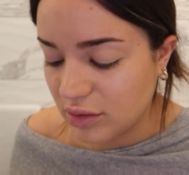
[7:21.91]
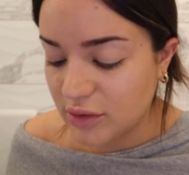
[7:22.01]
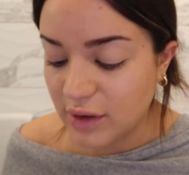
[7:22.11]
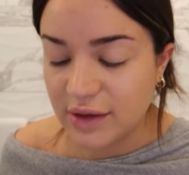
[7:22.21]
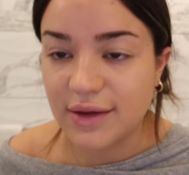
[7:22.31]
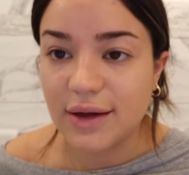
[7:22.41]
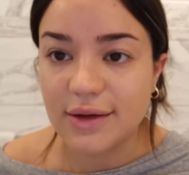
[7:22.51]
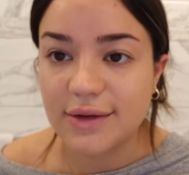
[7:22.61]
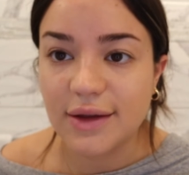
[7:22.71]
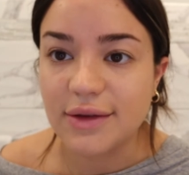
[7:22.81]
You guys, like
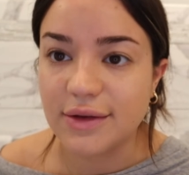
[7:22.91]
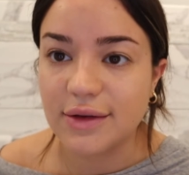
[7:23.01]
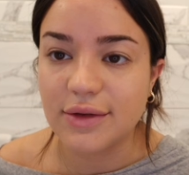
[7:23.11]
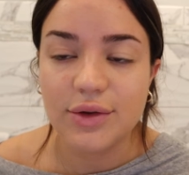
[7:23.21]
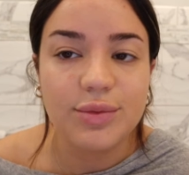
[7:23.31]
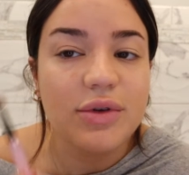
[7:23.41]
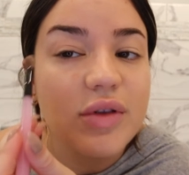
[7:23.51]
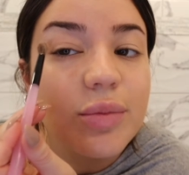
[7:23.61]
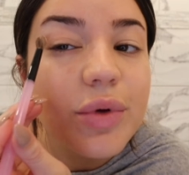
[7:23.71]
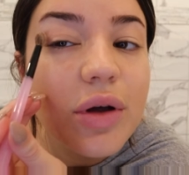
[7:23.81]
I said, this is super
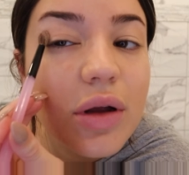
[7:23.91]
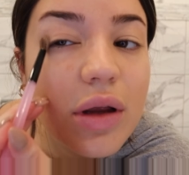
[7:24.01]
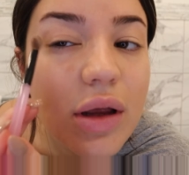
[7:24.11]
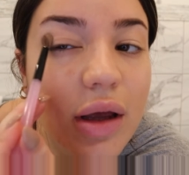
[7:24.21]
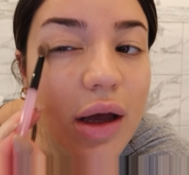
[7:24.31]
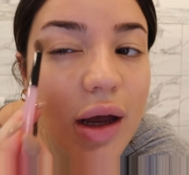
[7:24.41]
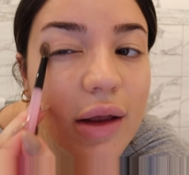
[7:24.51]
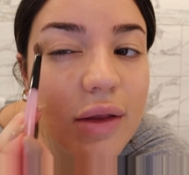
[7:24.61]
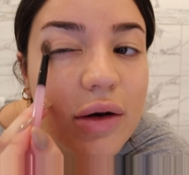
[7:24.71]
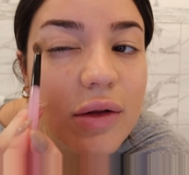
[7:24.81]
simple.
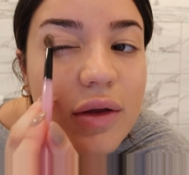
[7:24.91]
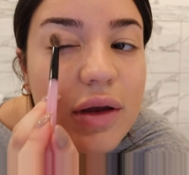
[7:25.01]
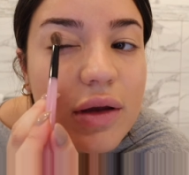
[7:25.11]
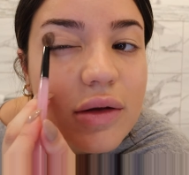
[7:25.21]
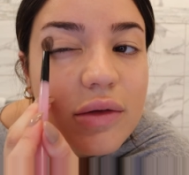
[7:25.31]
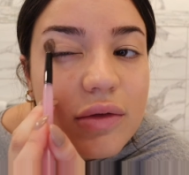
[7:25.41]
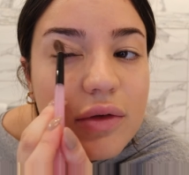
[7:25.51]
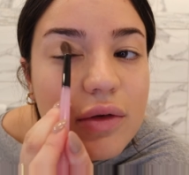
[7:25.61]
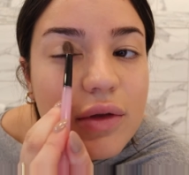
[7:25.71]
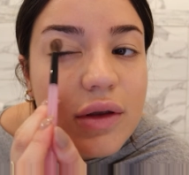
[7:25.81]
I literally
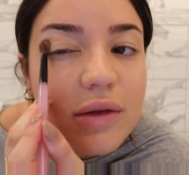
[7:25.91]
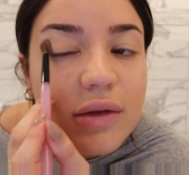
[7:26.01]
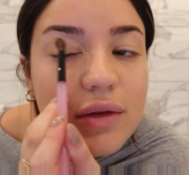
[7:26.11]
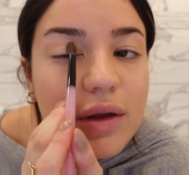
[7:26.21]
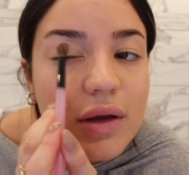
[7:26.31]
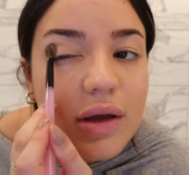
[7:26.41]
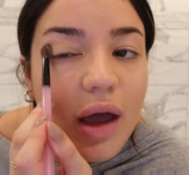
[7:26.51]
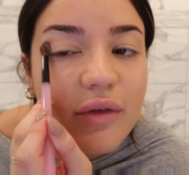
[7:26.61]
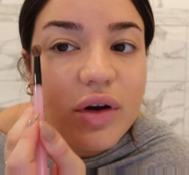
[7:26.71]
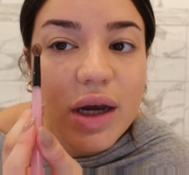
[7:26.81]
do this like
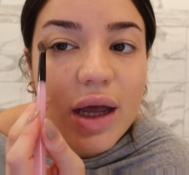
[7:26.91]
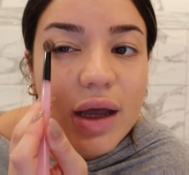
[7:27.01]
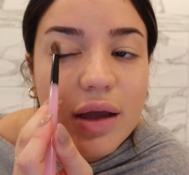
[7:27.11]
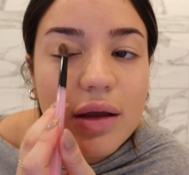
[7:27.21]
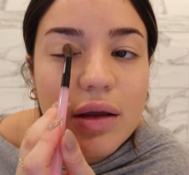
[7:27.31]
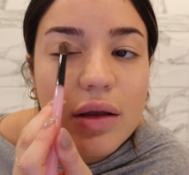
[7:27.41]
every day,